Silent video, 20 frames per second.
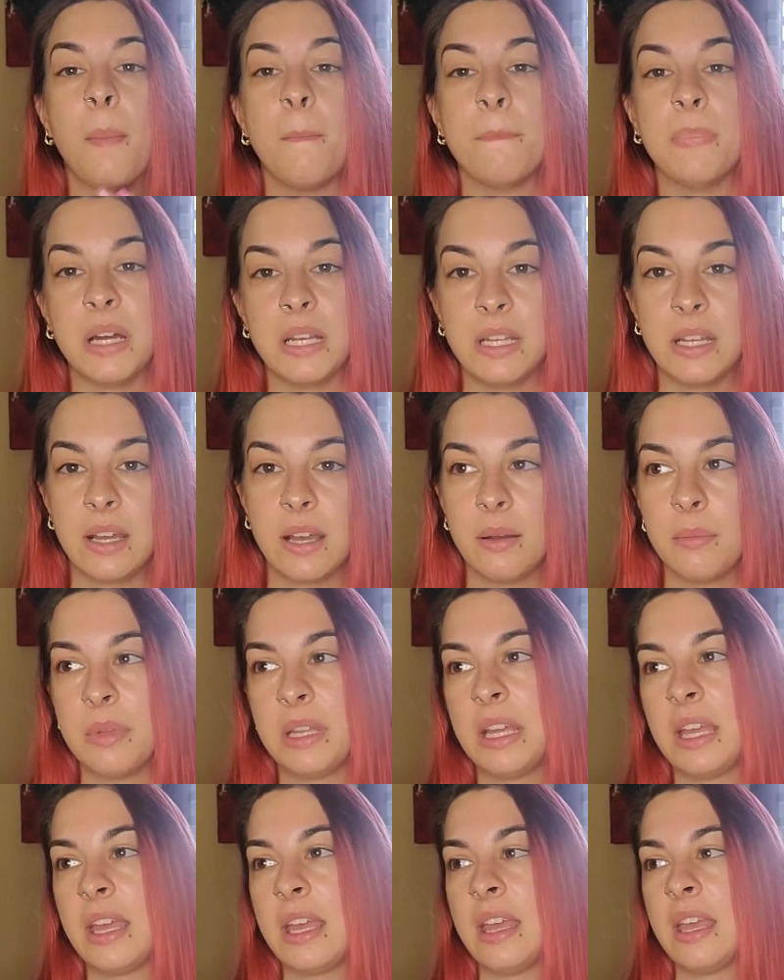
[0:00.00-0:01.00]
money
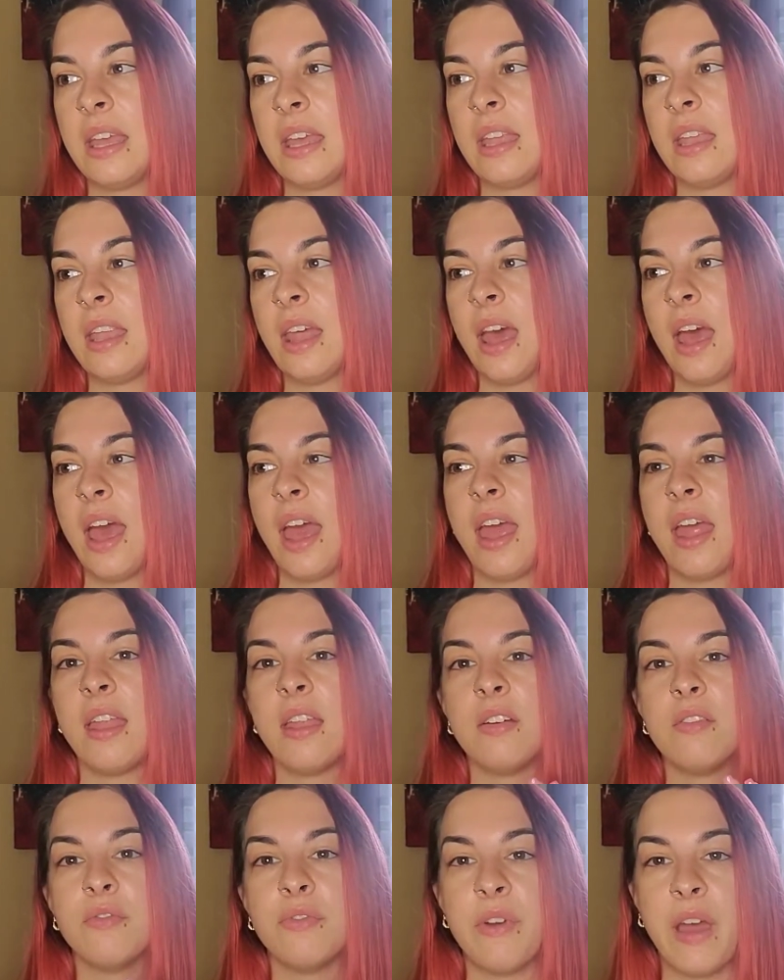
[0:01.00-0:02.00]
coming in,
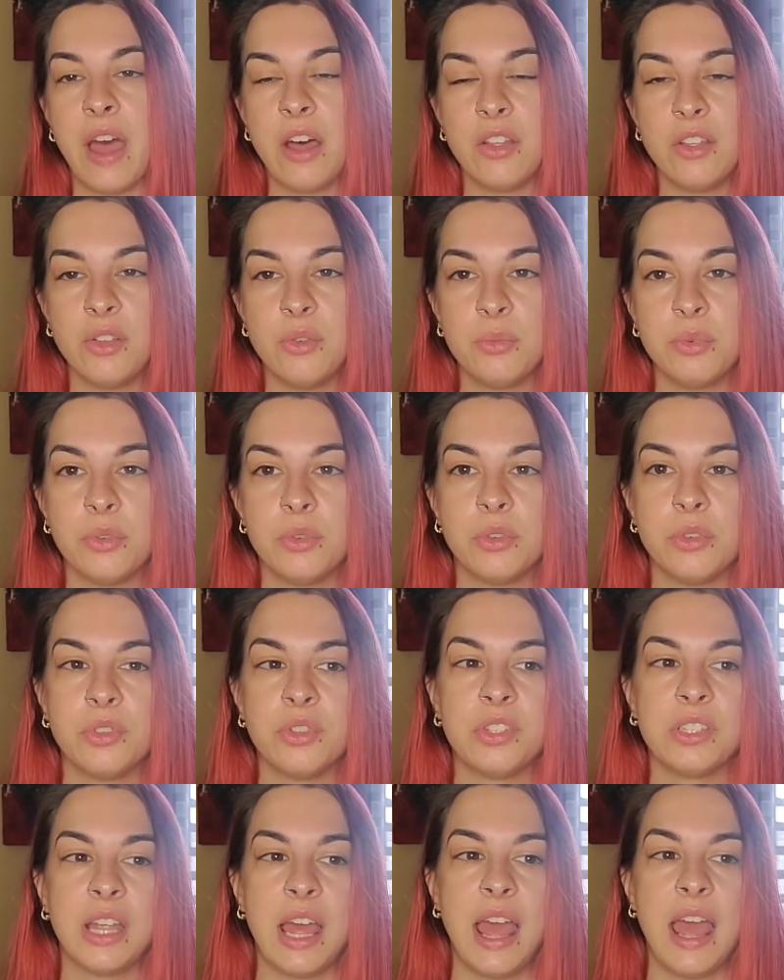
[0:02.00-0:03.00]
and
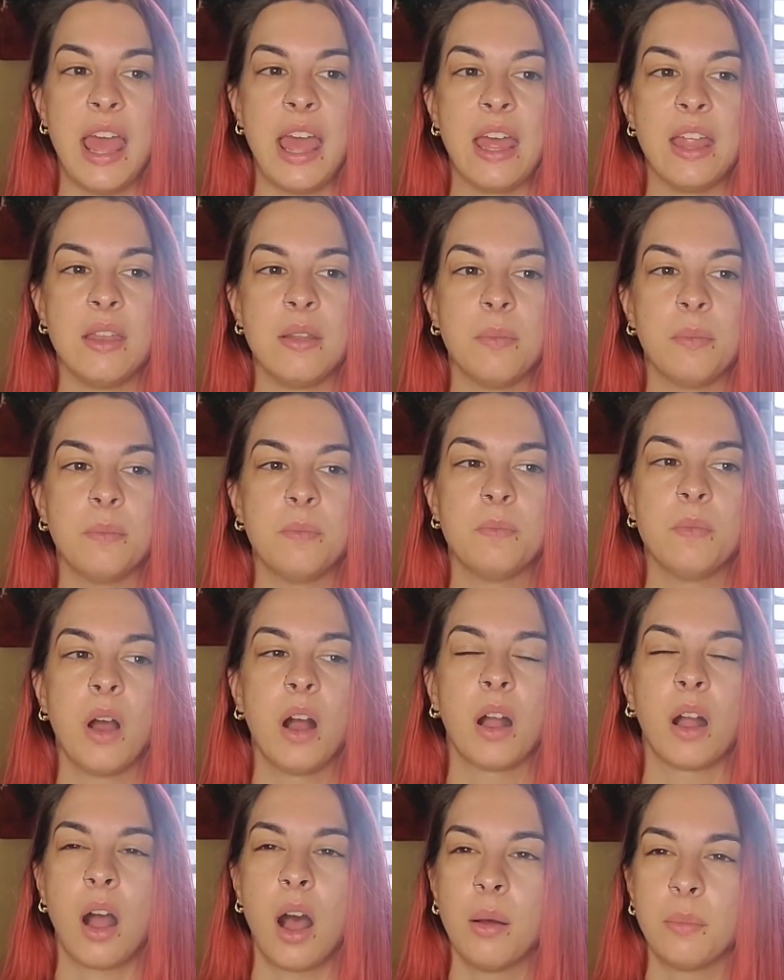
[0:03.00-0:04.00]
valuables and
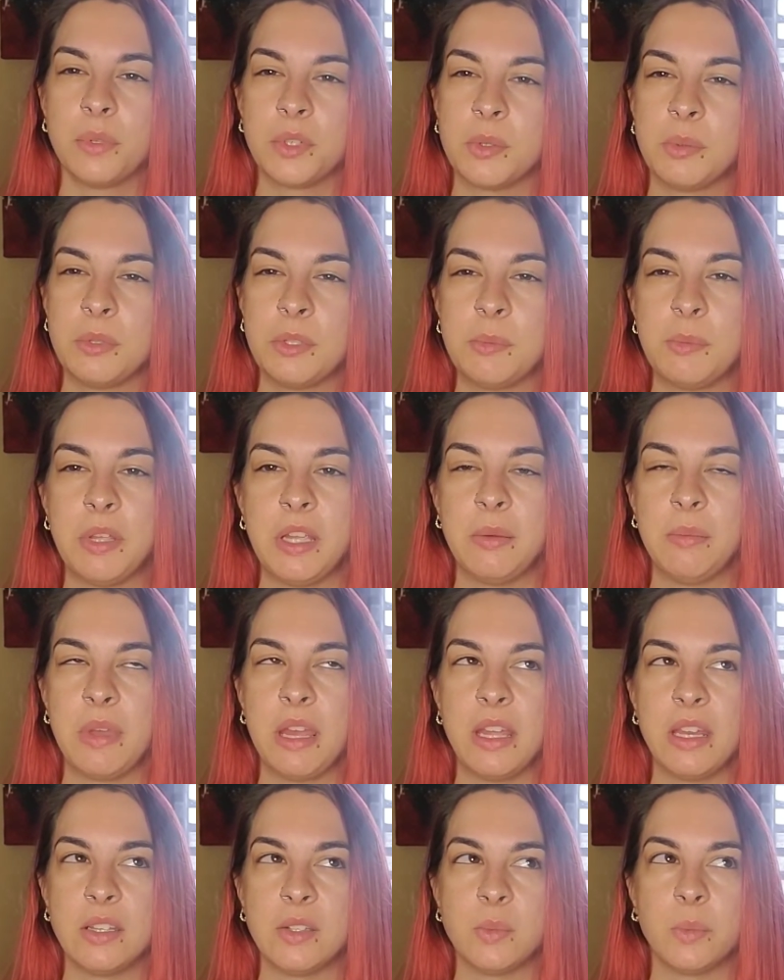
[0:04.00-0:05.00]
accomplishments being
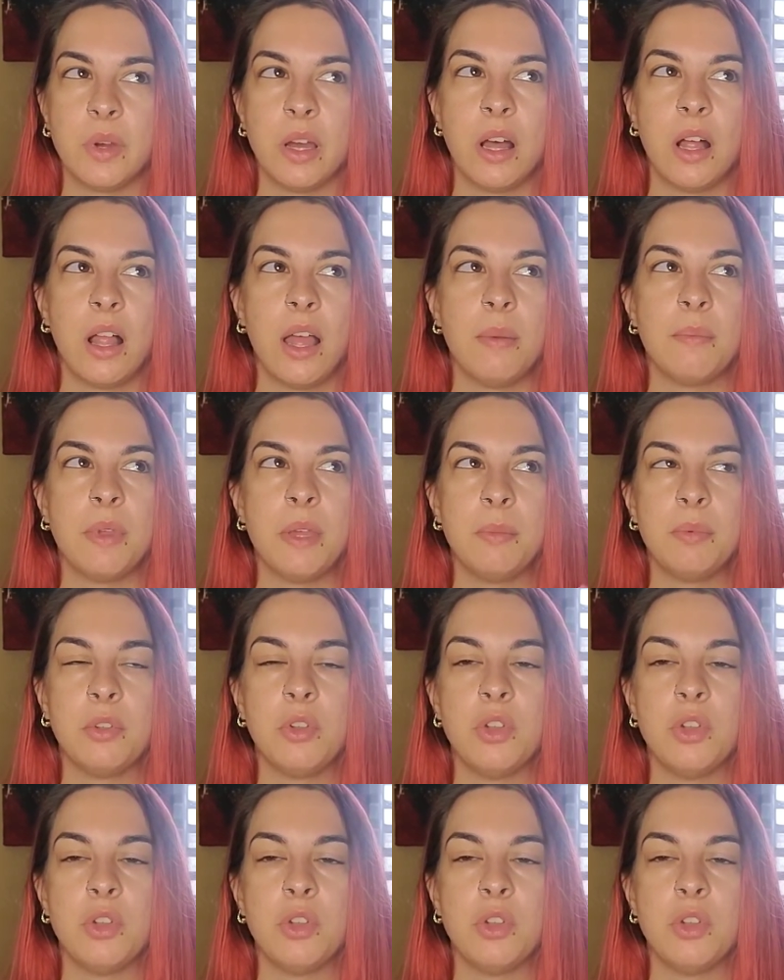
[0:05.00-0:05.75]
made as well, and people